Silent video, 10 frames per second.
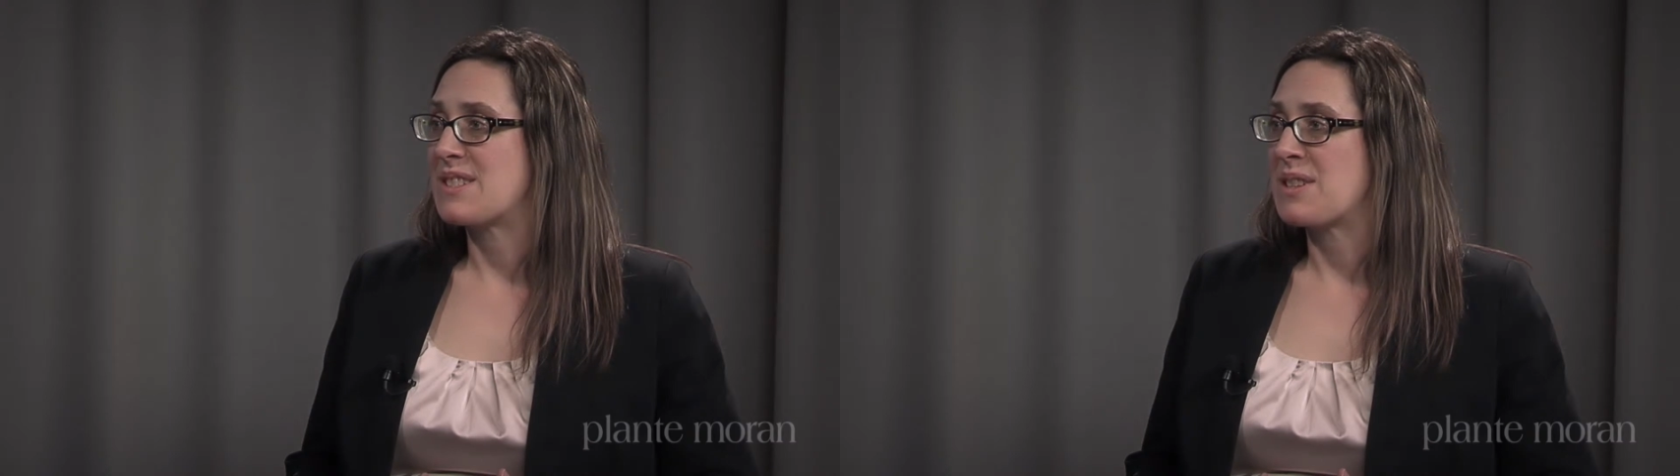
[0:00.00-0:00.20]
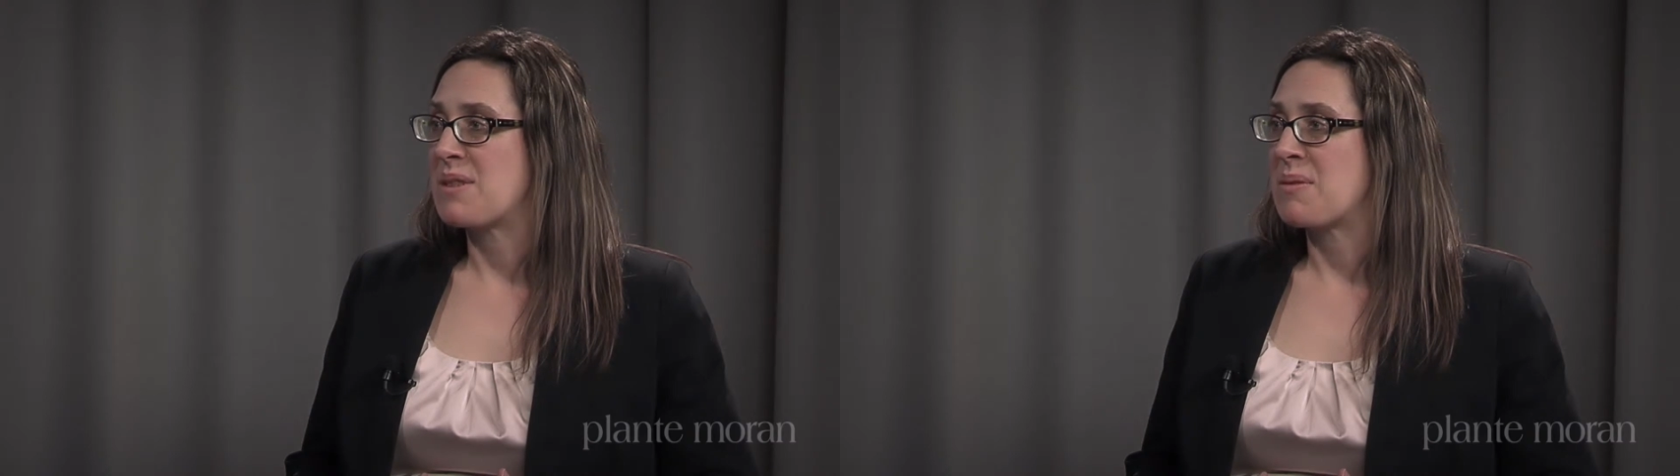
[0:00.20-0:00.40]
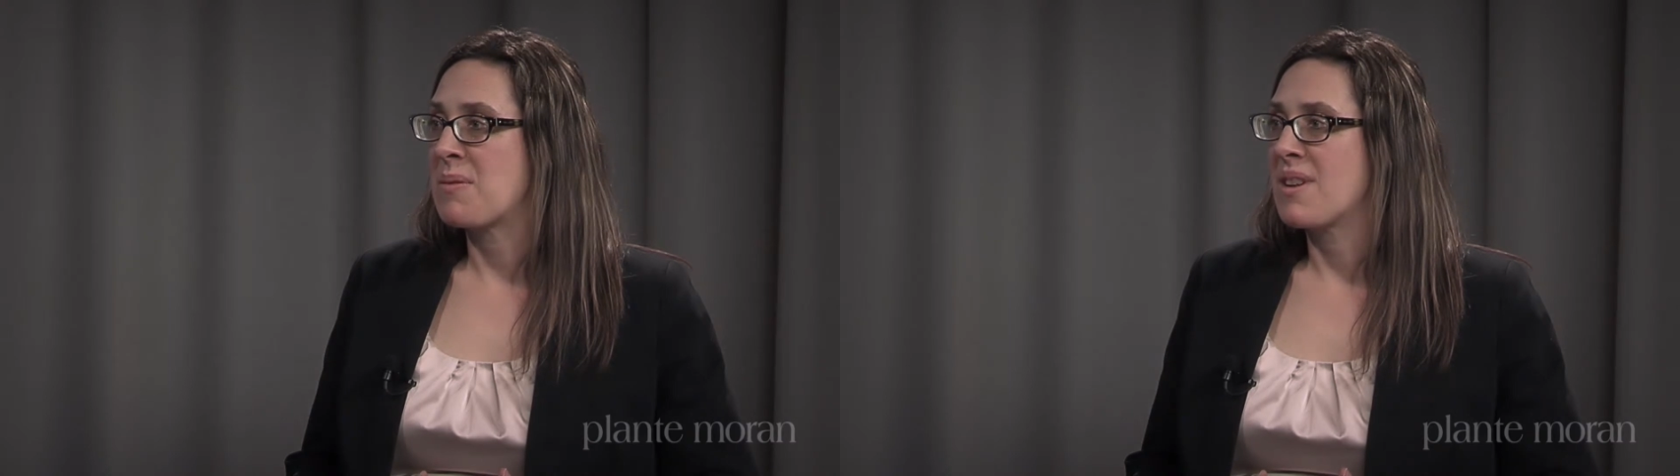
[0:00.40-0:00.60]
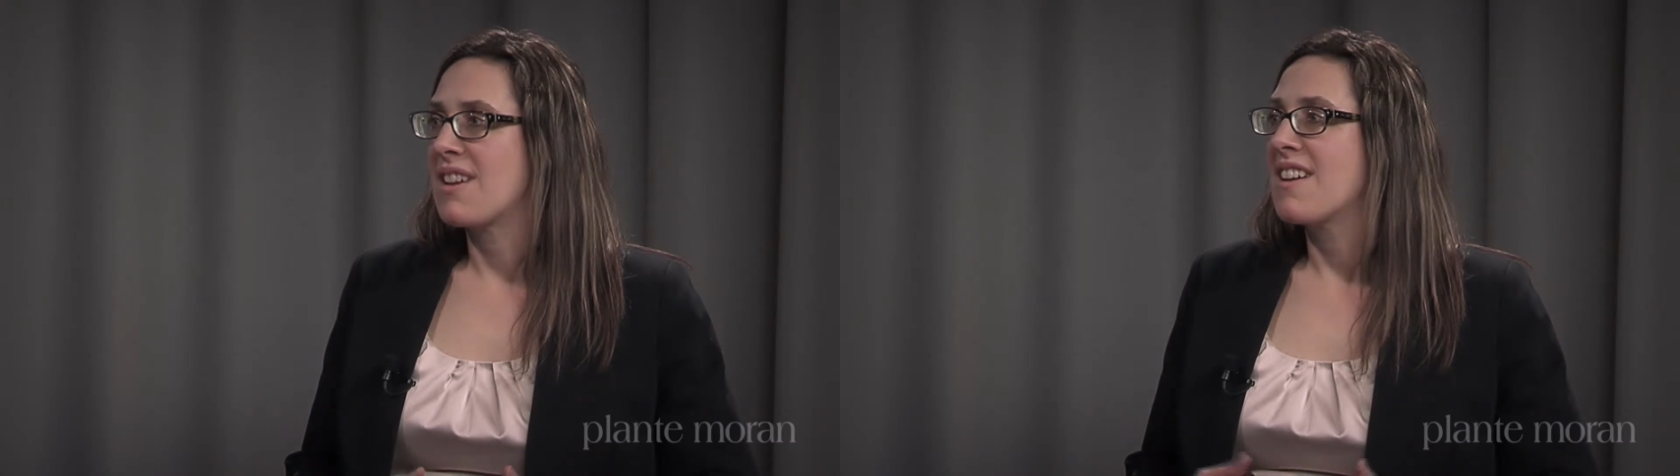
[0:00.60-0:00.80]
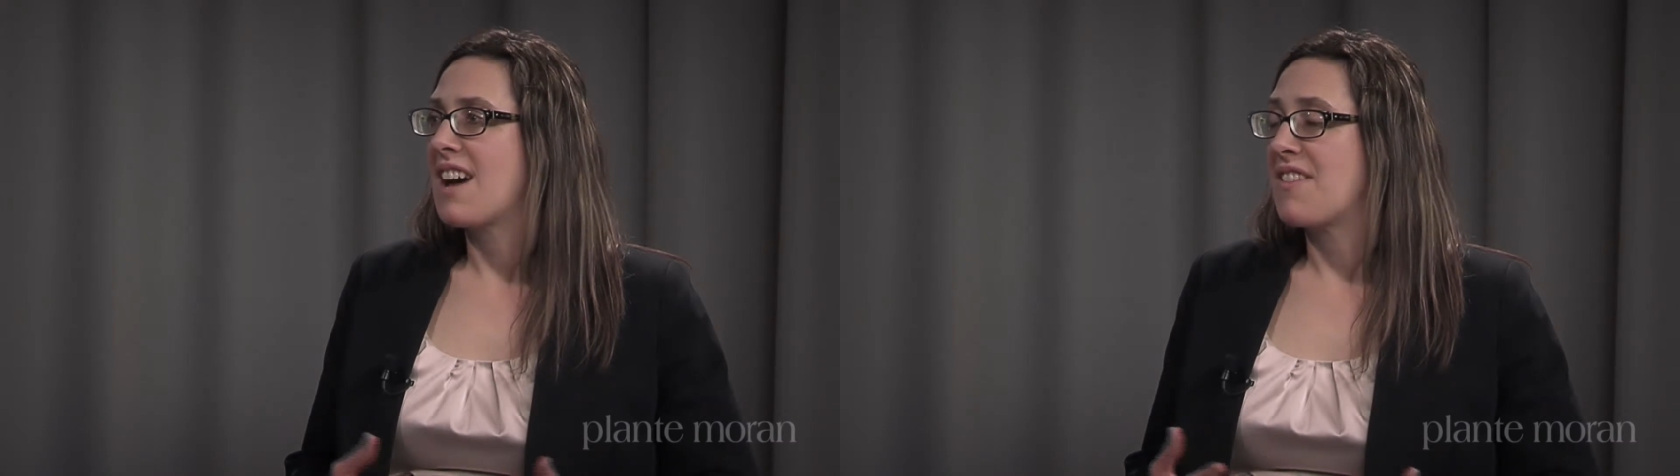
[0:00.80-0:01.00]
due
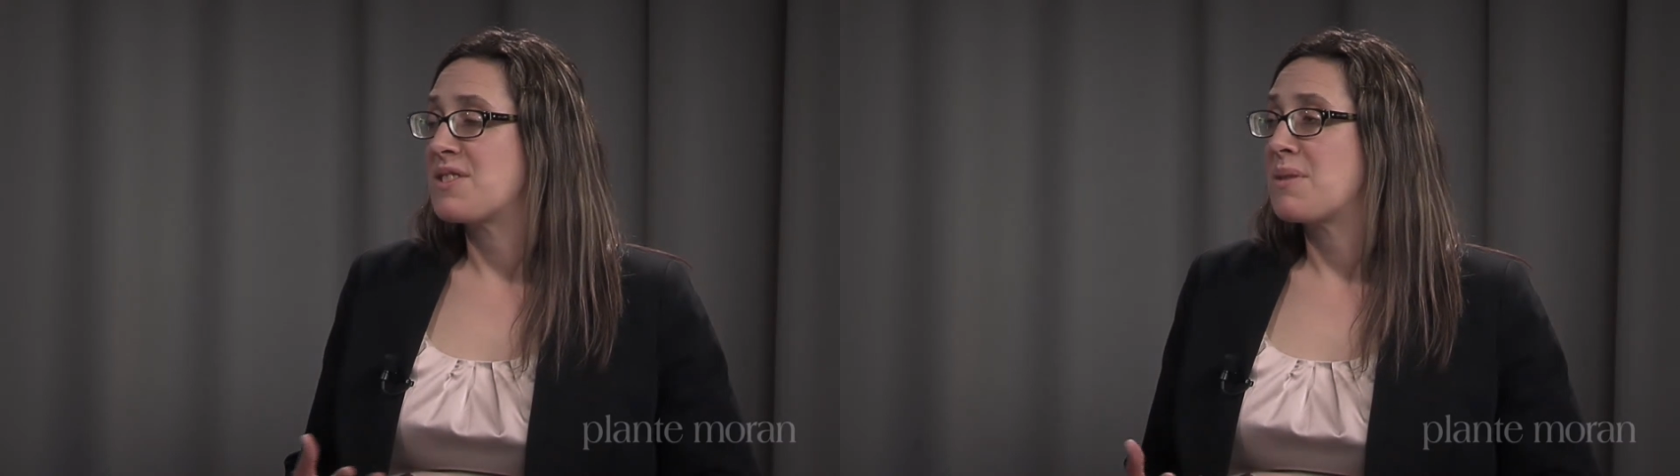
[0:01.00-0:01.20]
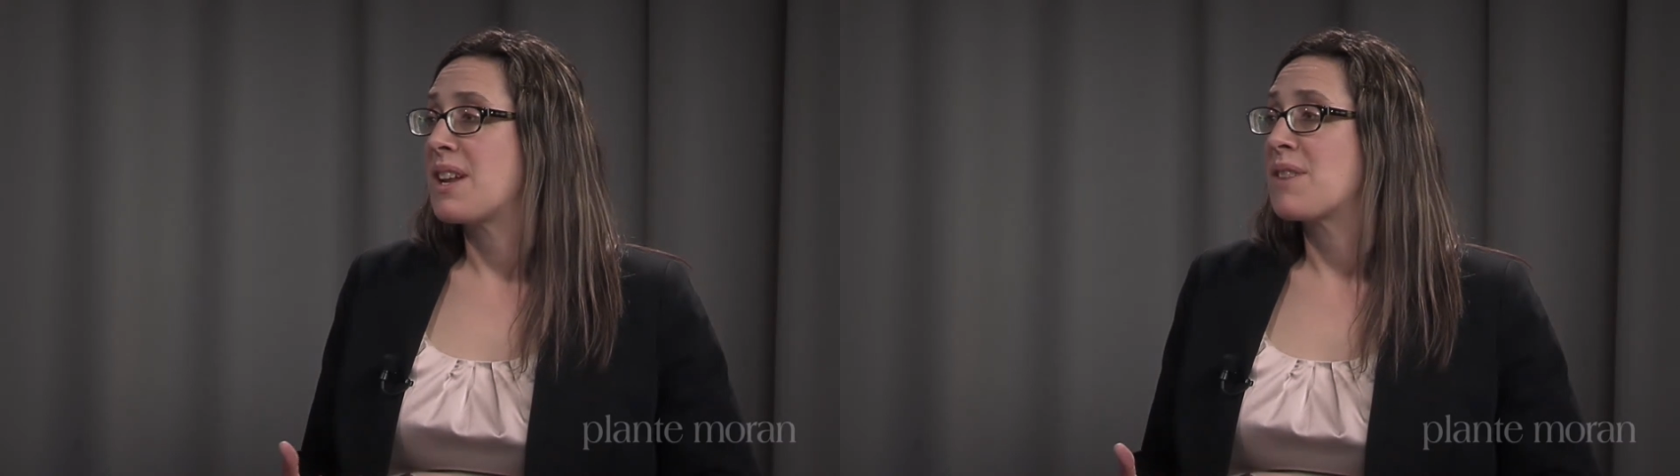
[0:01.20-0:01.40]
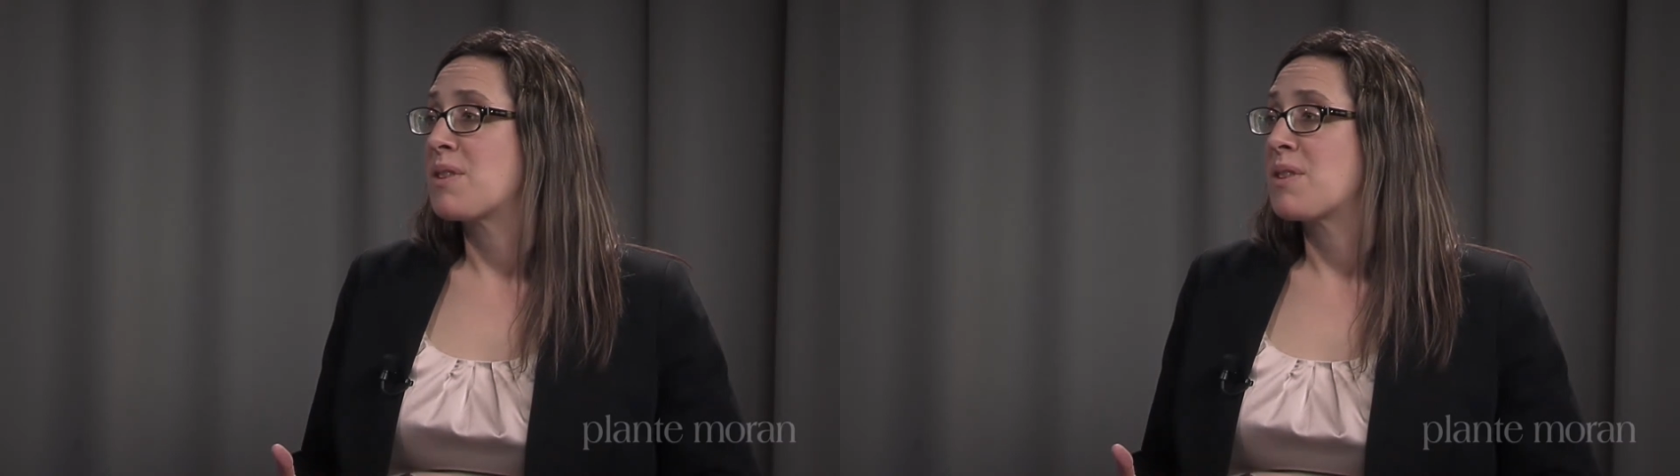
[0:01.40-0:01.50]
on the due date of